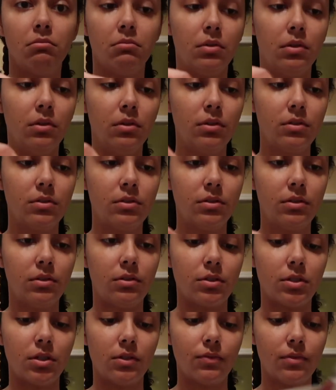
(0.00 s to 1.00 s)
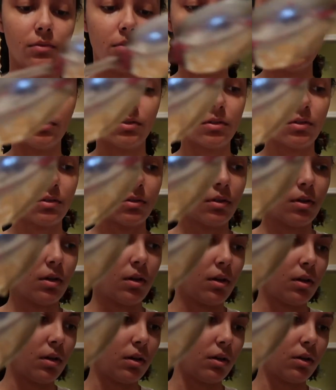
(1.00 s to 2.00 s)
pour this on there and see if it works.
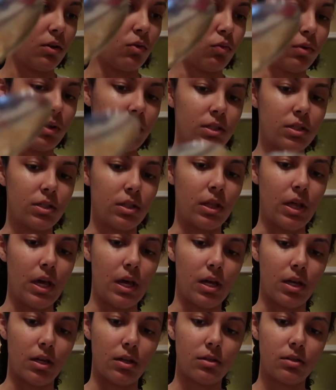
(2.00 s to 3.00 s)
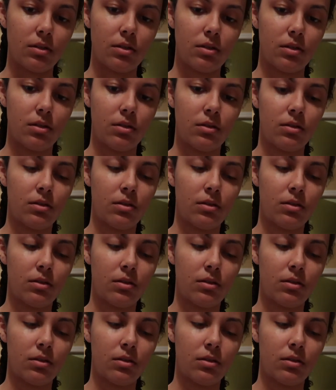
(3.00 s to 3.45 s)
Oh, what is that? It's